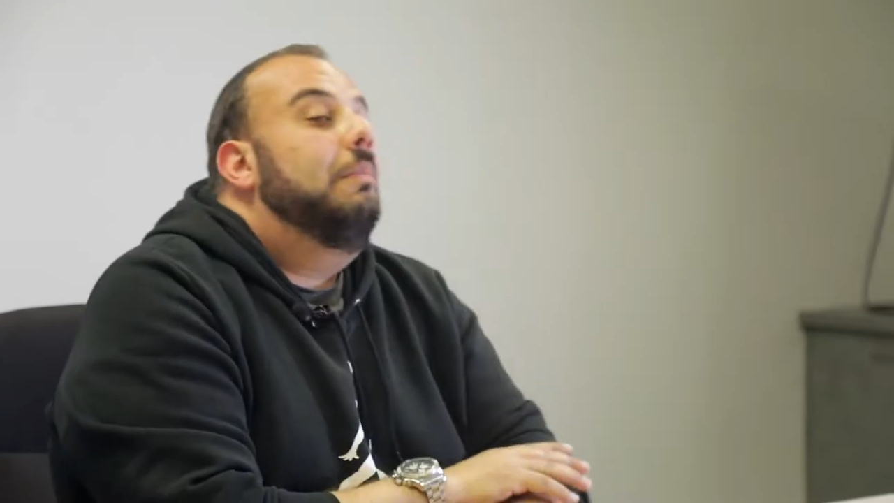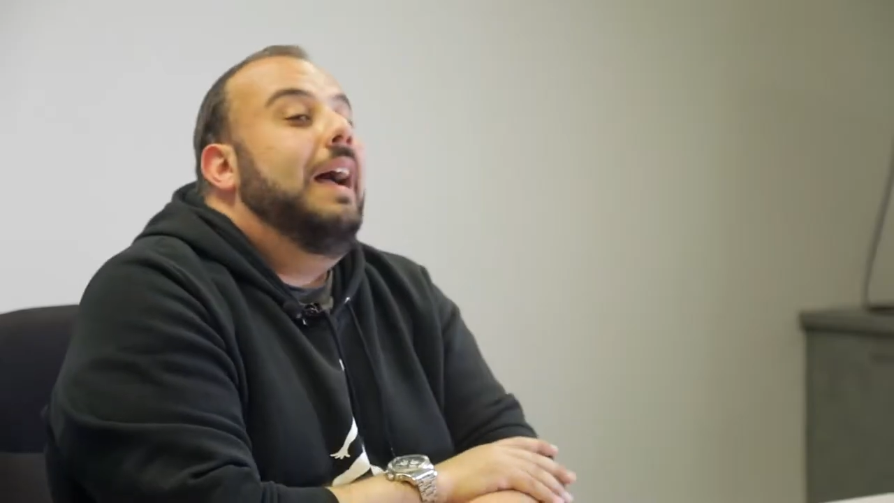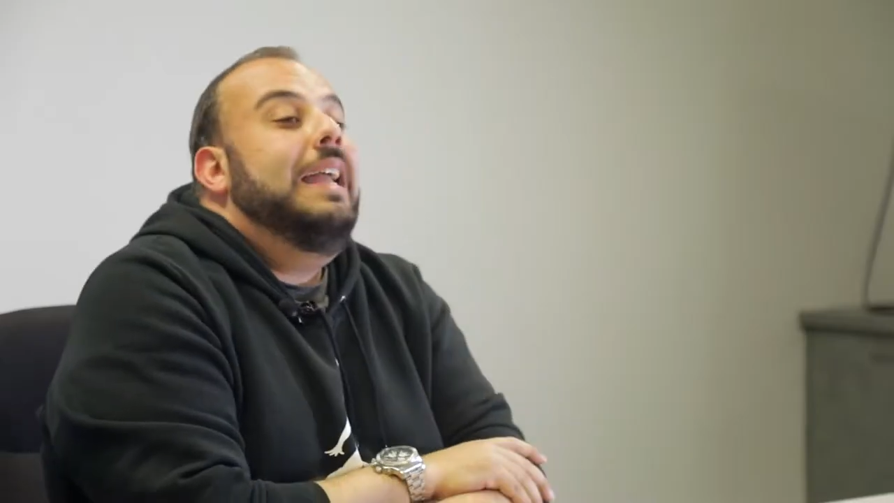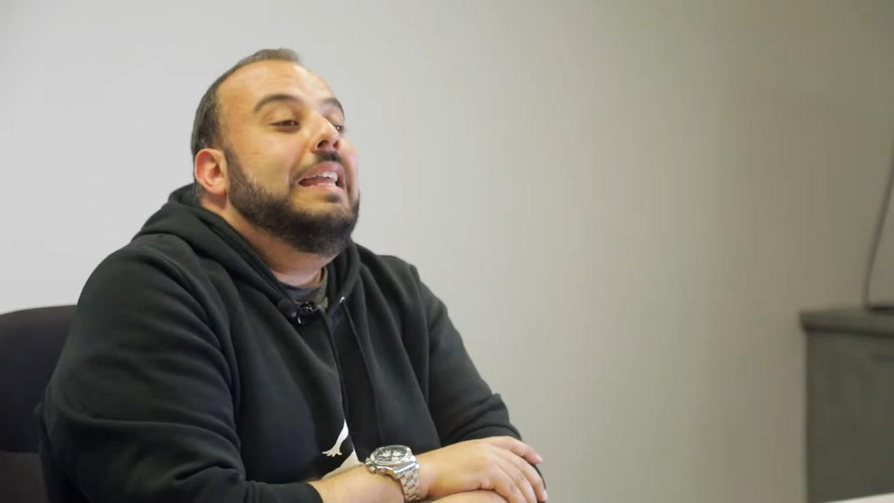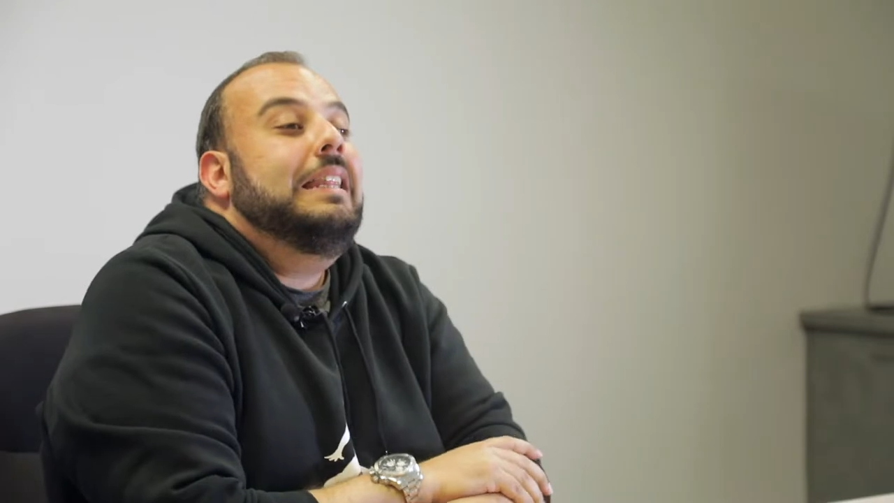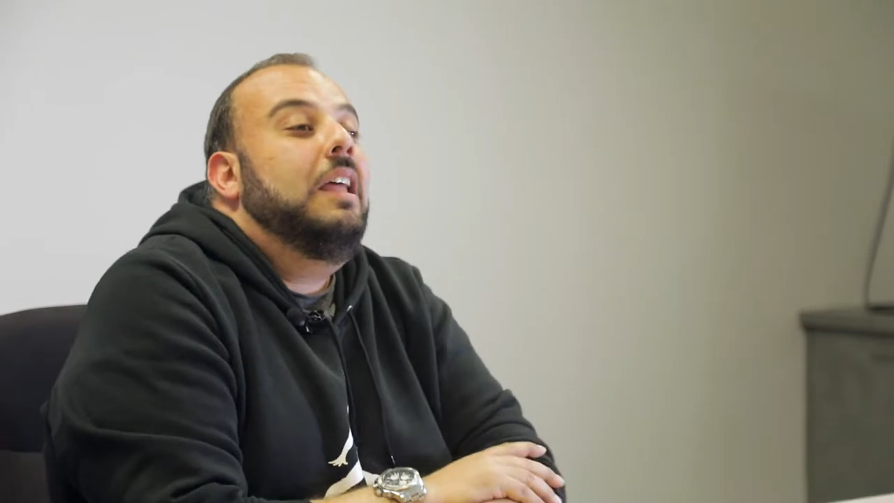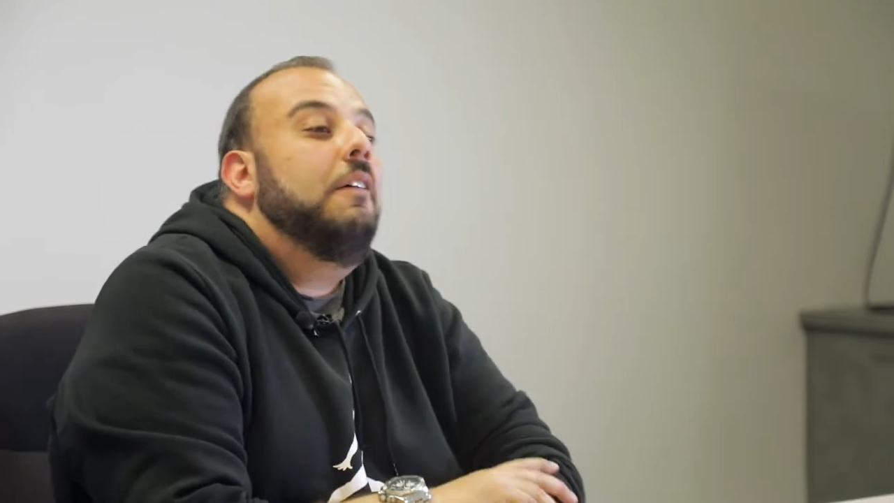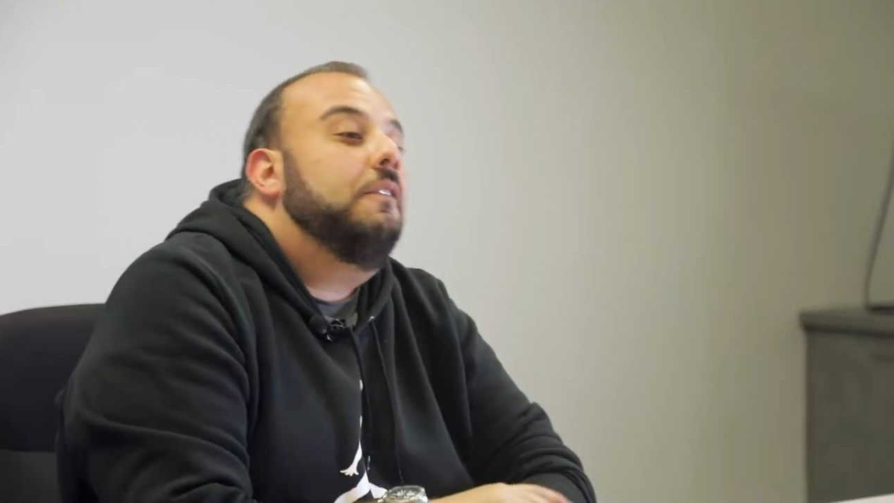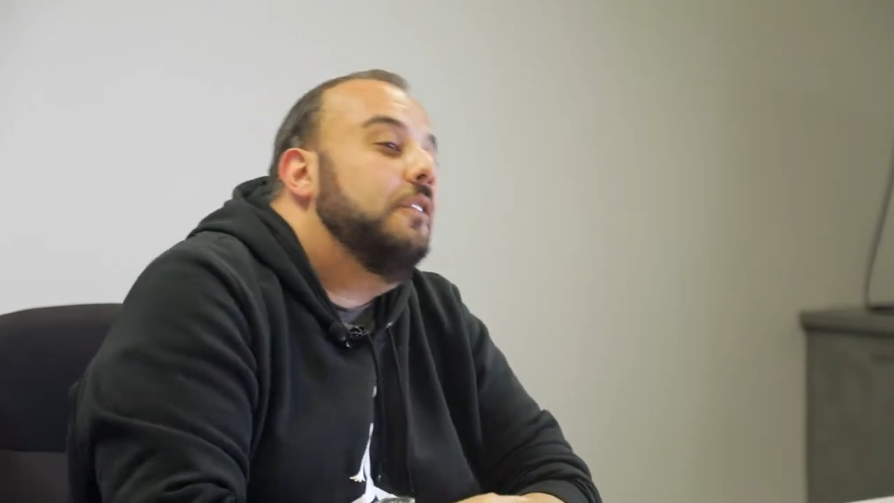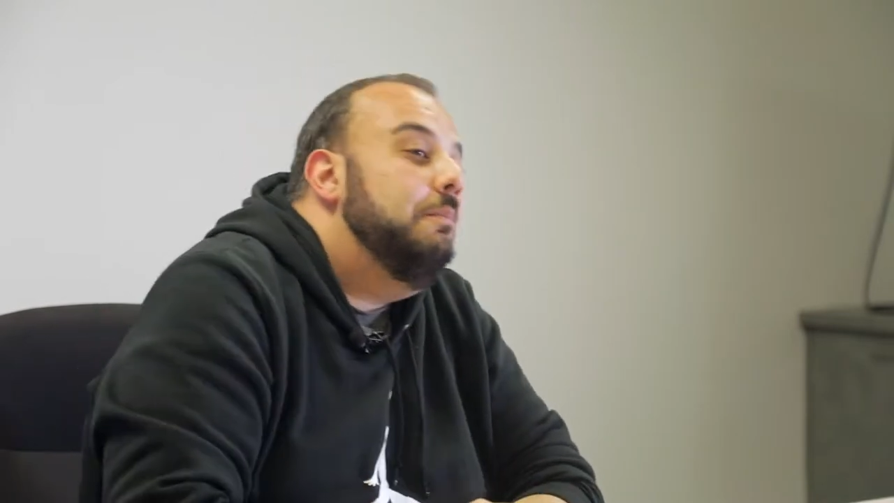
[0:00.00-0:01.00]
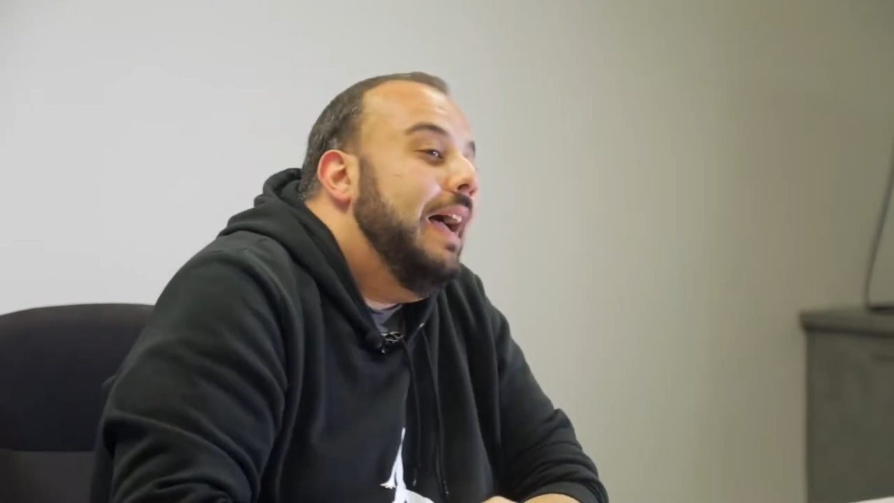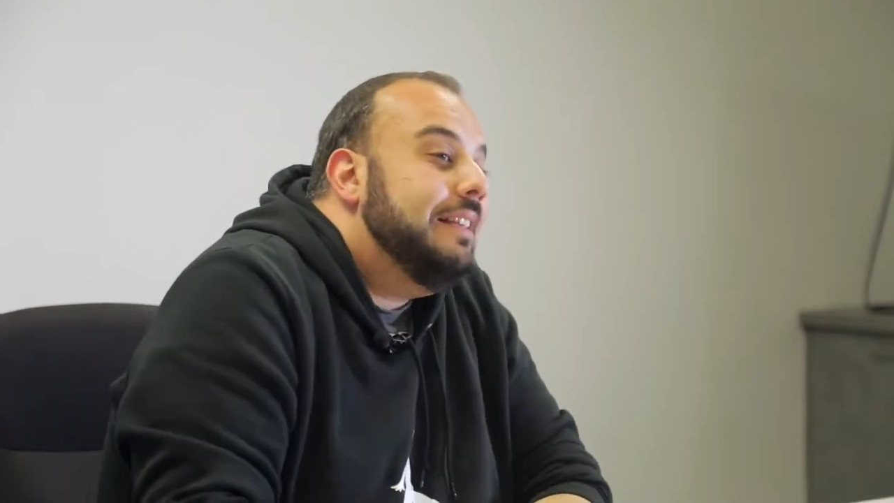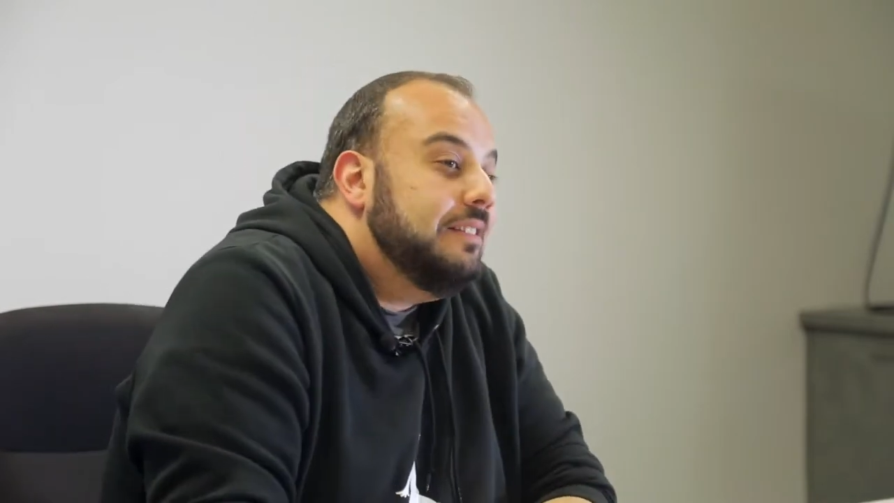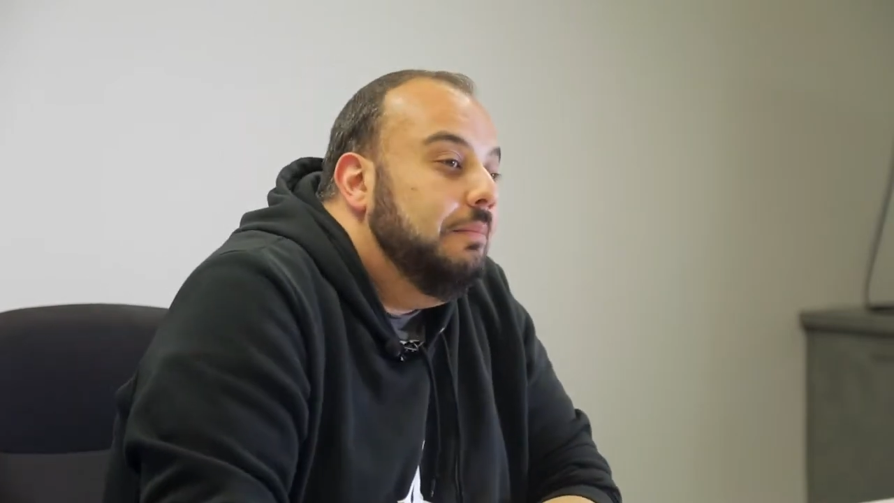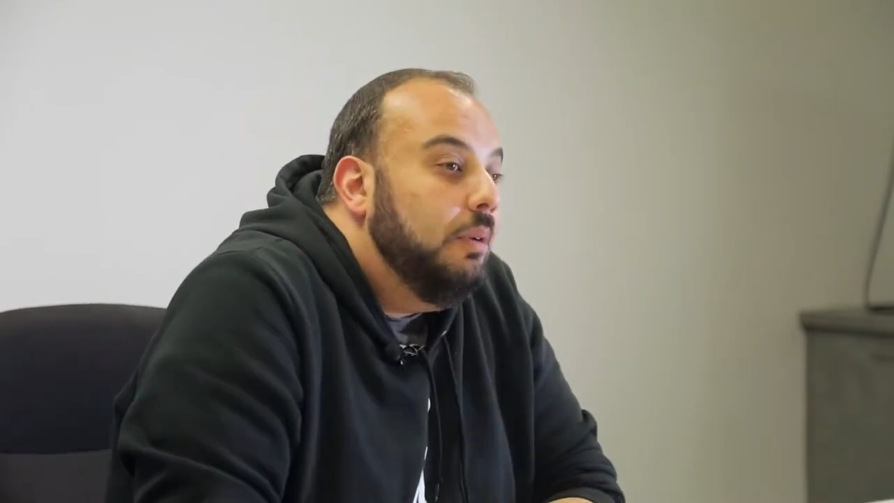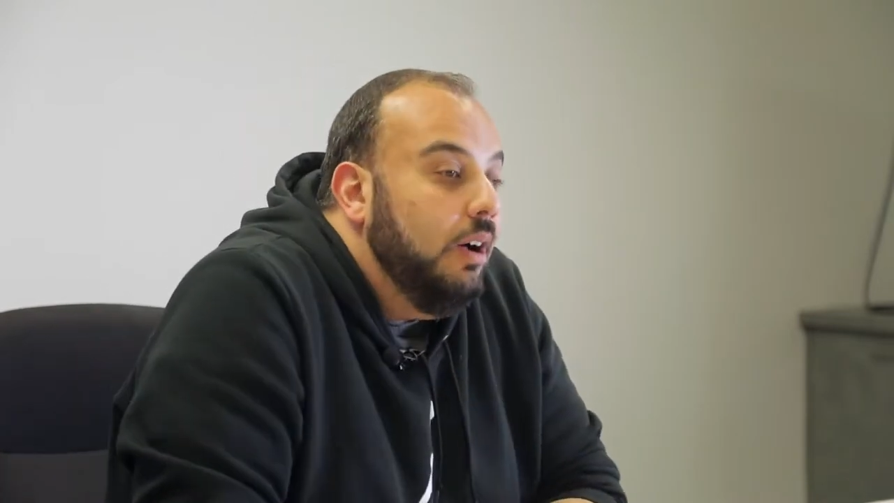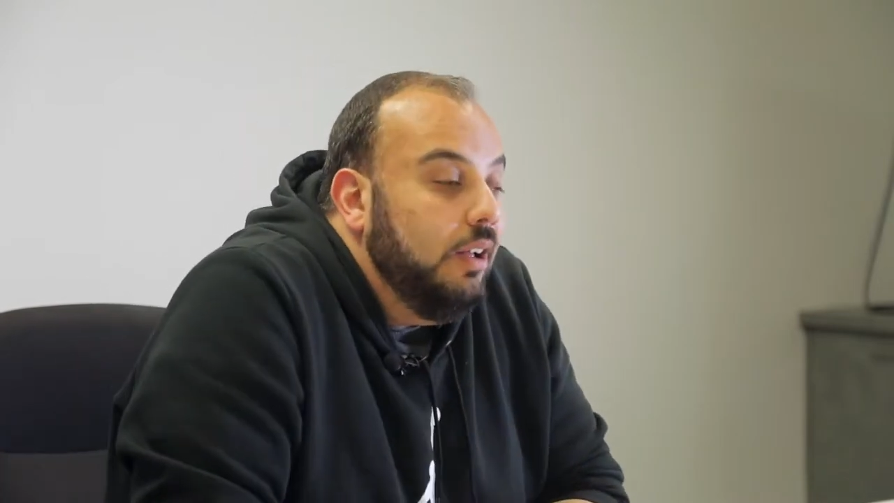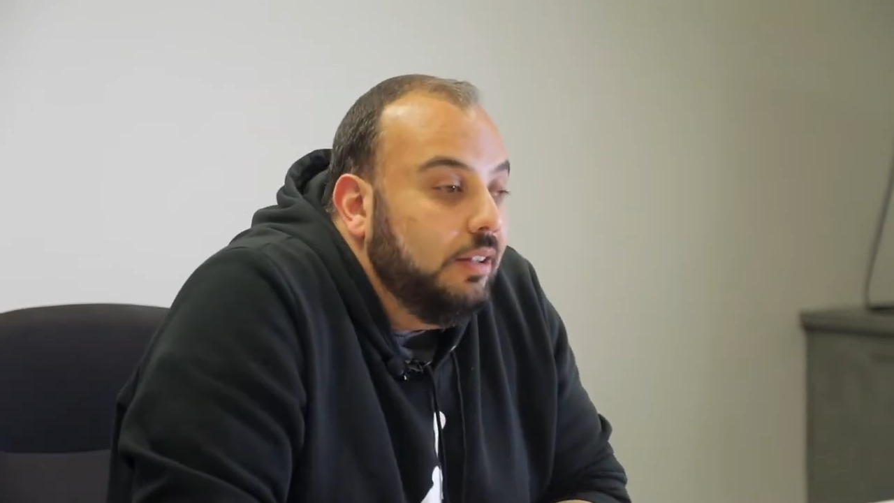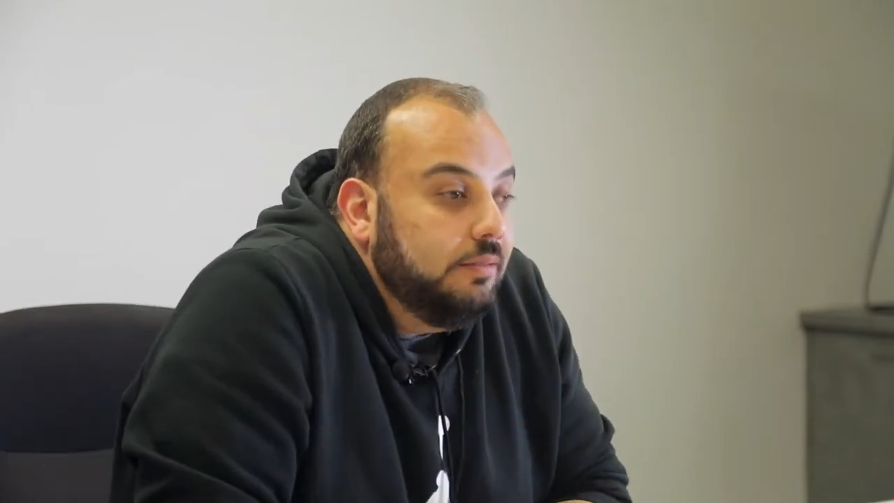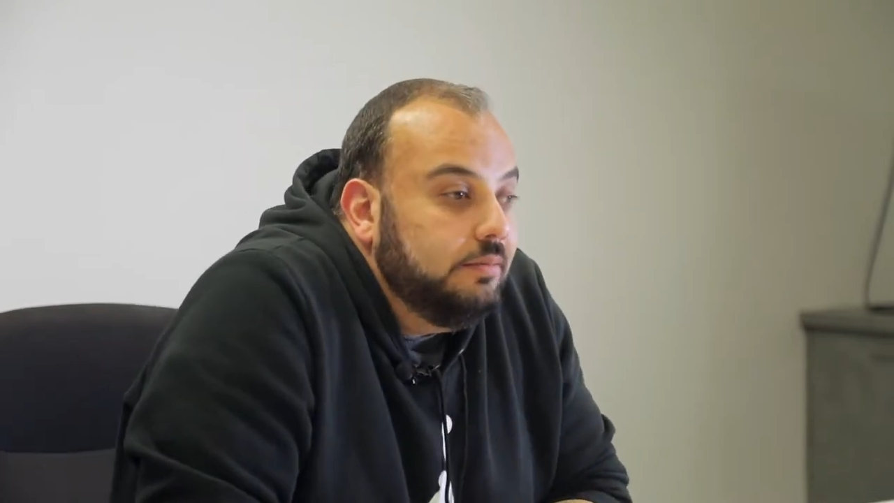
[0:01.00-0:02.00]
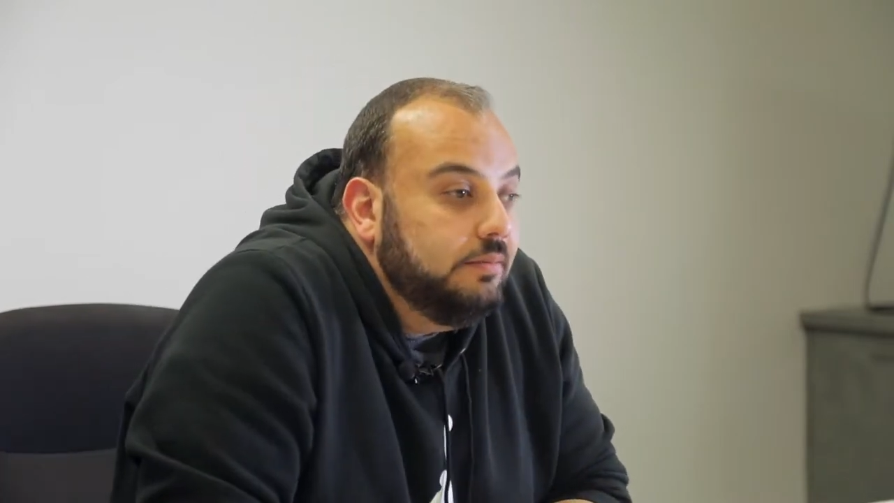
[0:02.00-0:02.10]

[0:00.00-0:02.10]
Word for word: my love for basketball